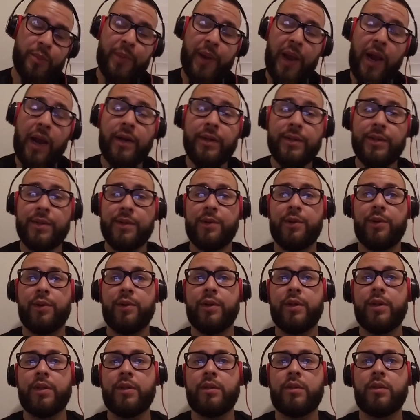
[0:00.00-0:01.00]
Parents, of
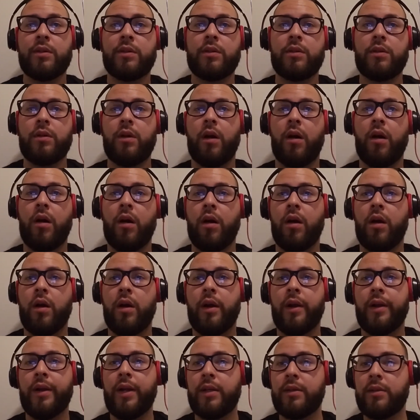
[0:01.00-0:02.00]
course,
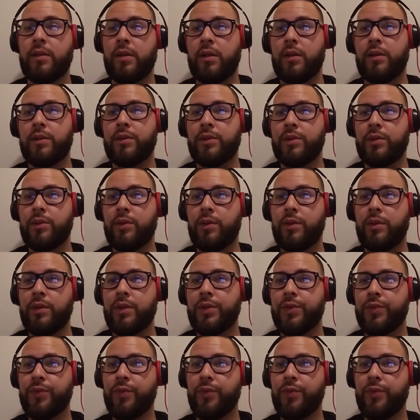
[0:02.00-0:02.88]
are an excellent source